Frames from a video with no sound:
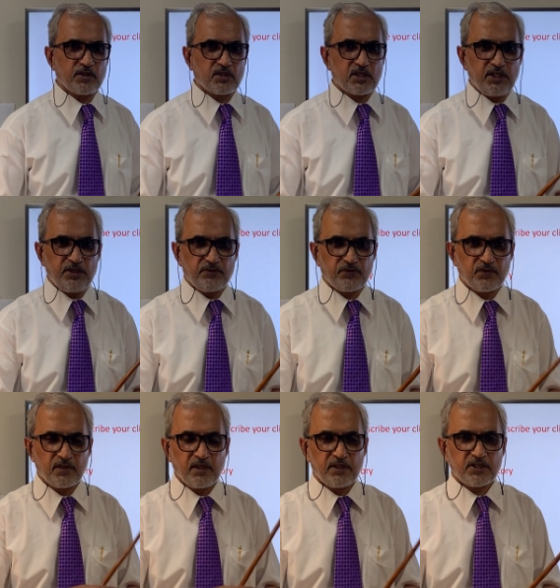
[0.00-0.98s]
the sleeve
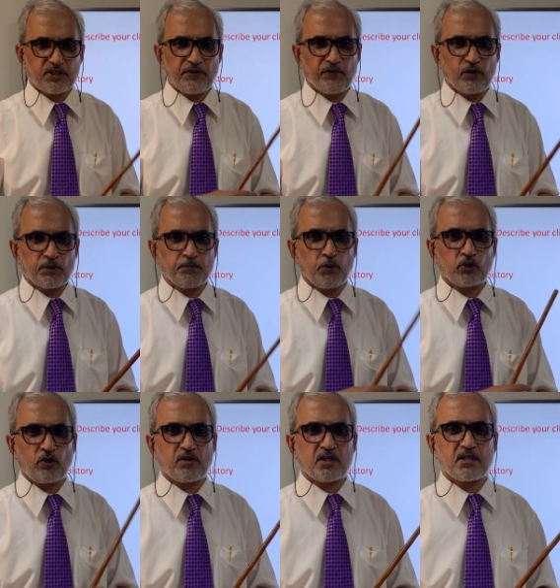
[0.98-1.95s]
is difficult to put
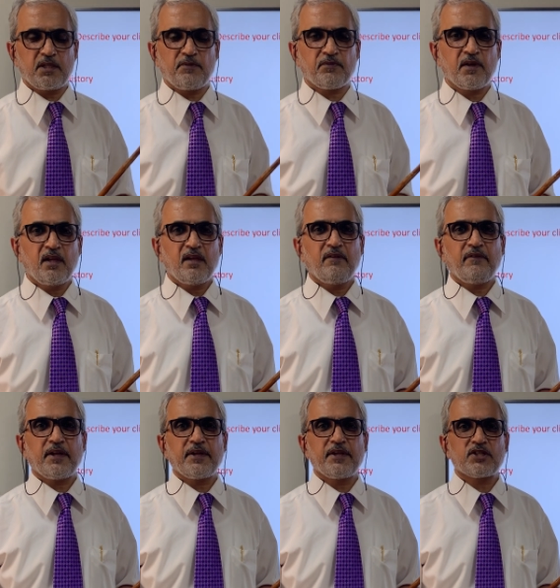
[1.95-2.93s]
on a sleeve
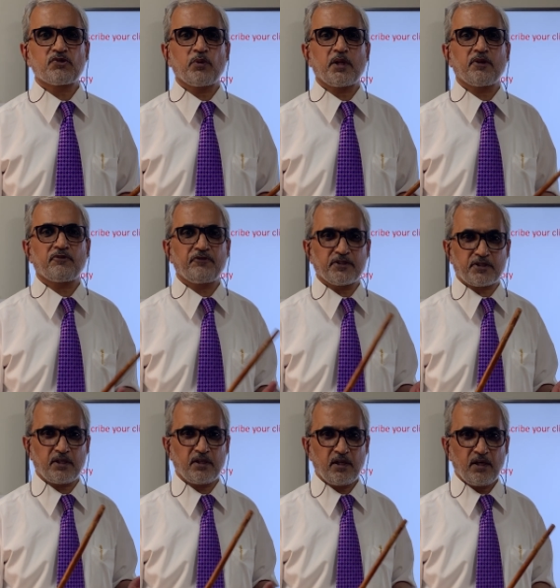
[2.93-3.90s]
when he is wearing
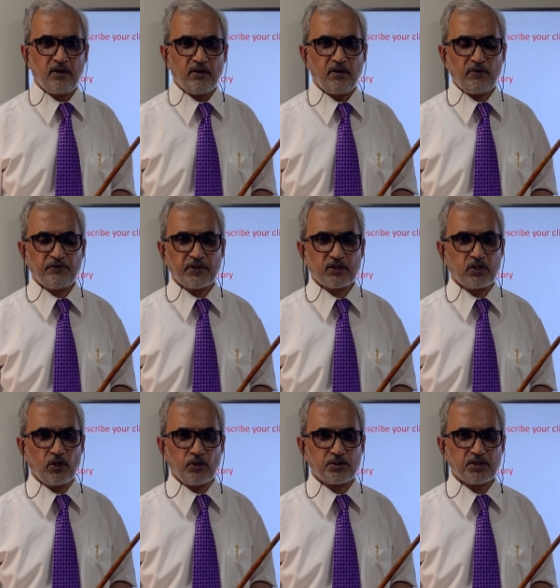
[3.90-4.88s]
fit
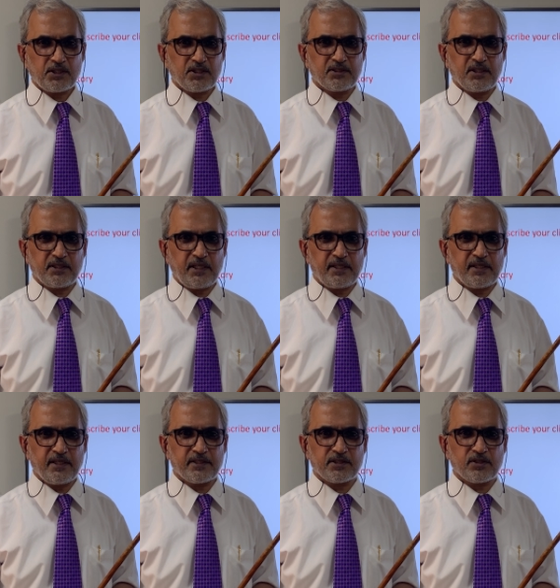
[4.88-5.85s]
clothes. Other than that,
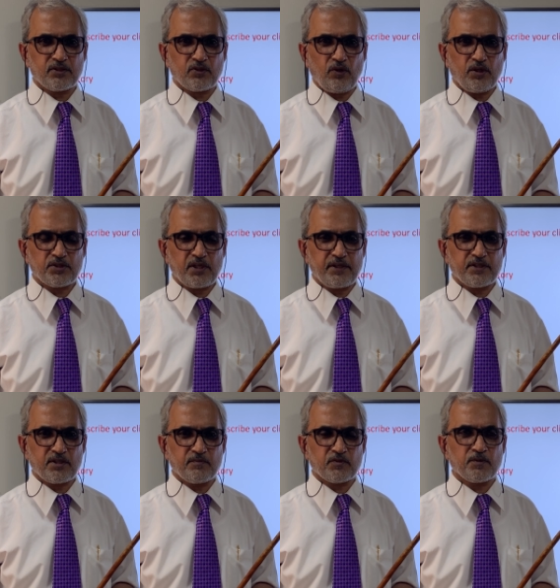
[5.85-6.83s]
it doesn't cause any
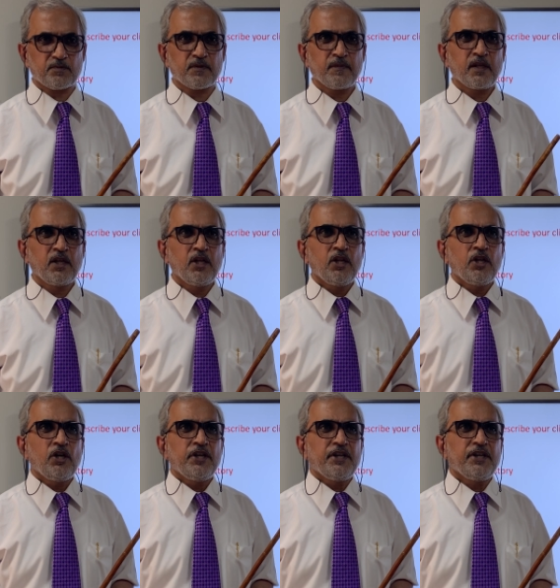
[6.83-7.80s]
symptoms.
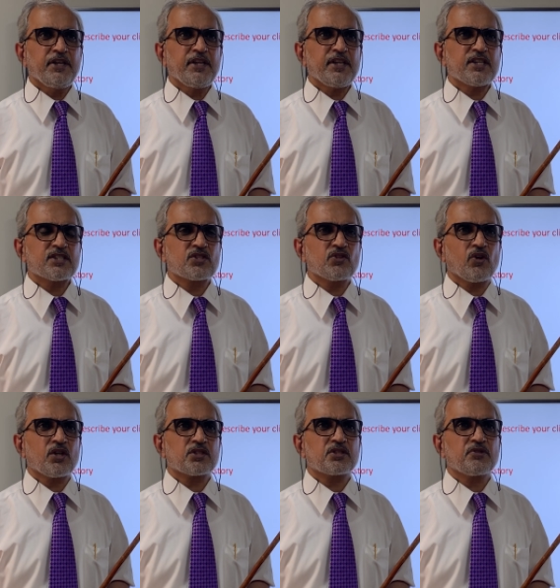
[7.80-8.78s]
He is
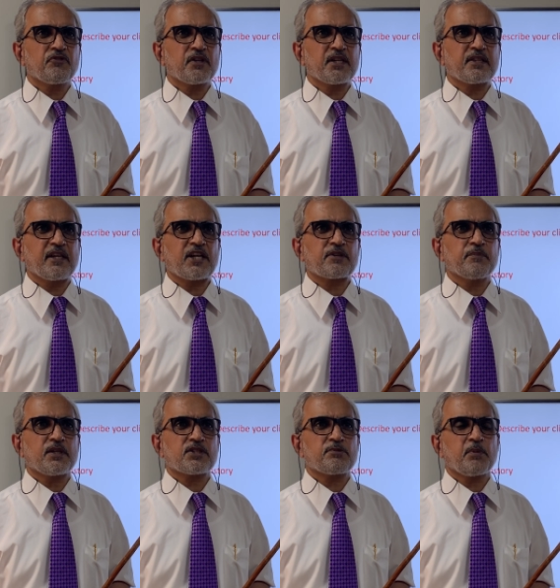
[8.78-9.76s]
not worried that
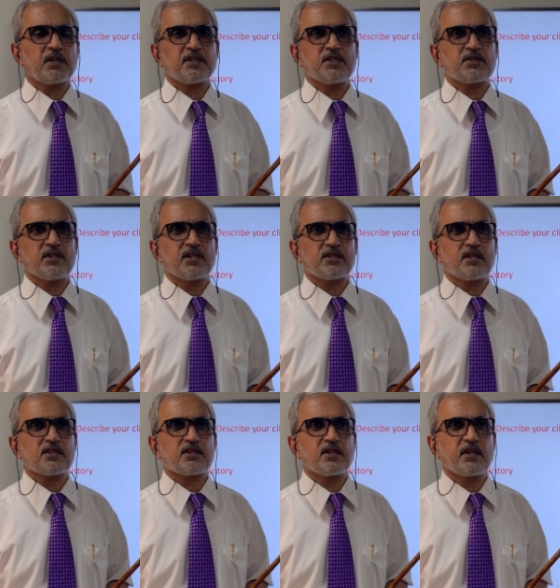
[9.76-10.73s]
much, but he says
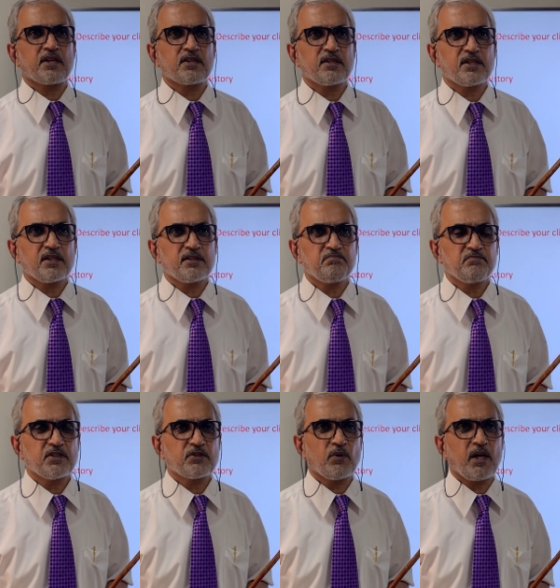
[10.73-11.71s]
this thing,
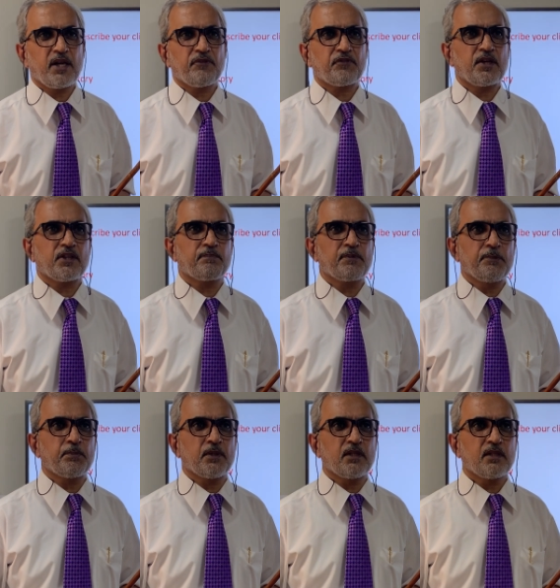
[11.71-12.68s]
his wife and other
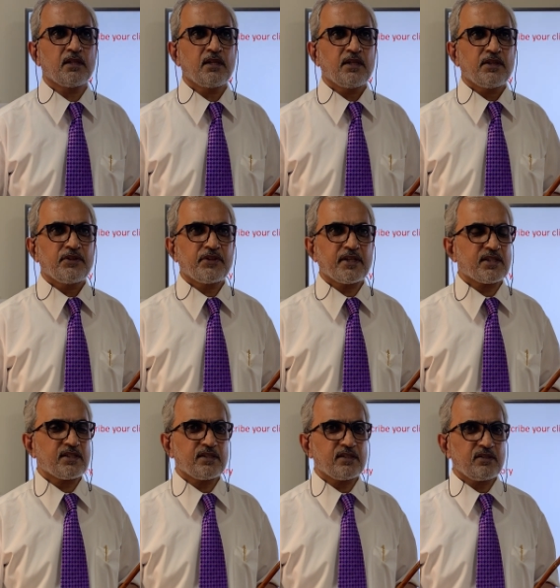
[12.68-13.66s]
people,
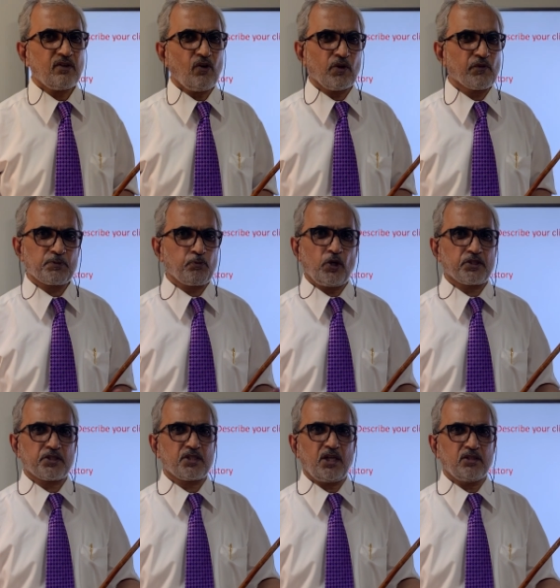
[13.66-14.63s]
they always
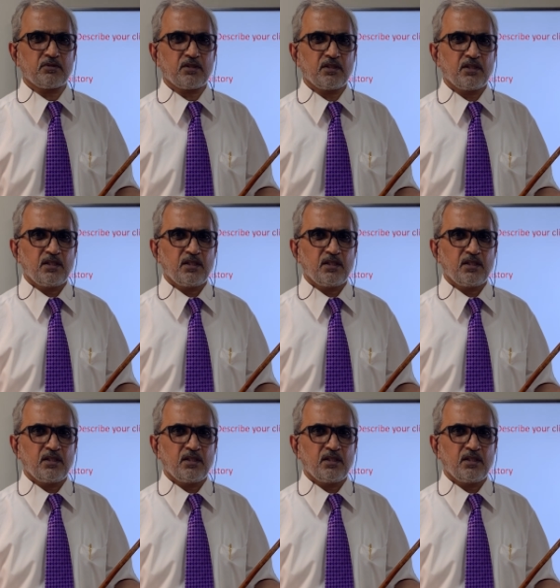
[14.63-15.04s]
pointed out,